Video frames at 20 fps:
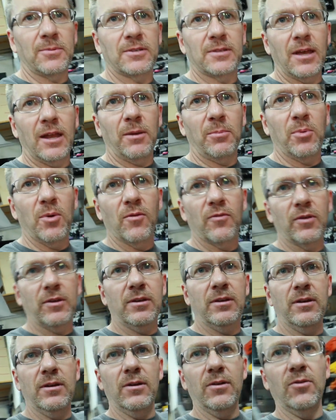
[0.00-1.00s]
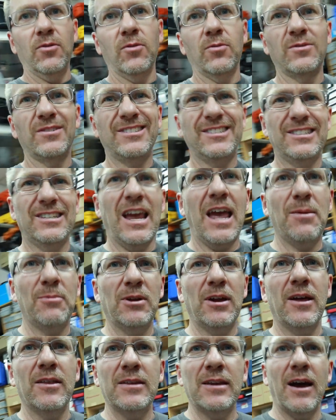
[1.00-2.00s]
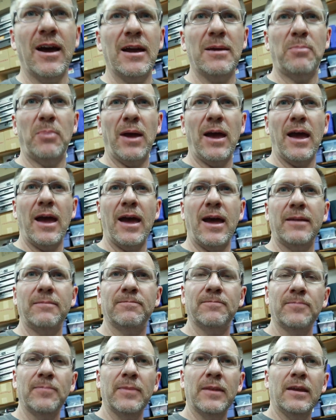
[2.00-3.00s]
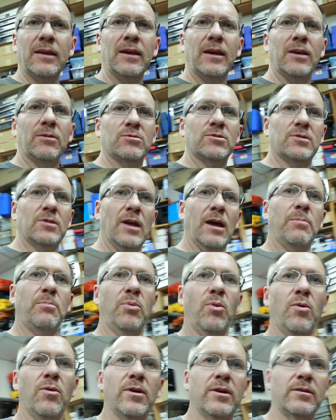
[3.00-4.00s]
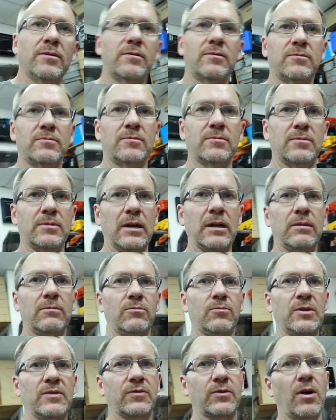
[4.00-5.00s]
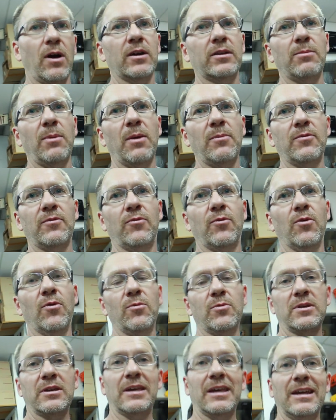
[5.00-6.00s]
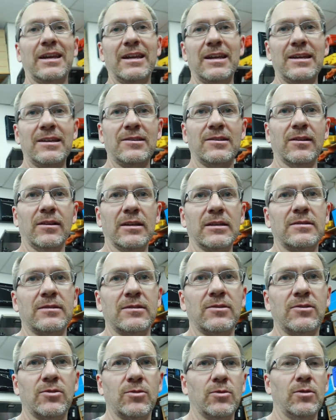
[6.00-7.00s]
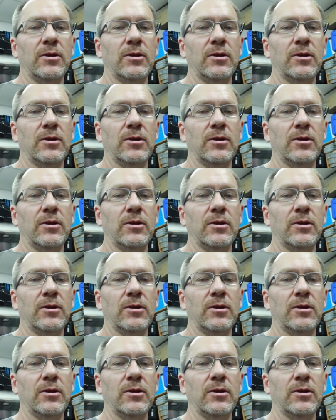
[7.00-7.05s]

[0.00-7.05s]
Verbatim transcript: set up over here, jamming on the iPad. And it was to that point that we've talked about before. We get in and you listen to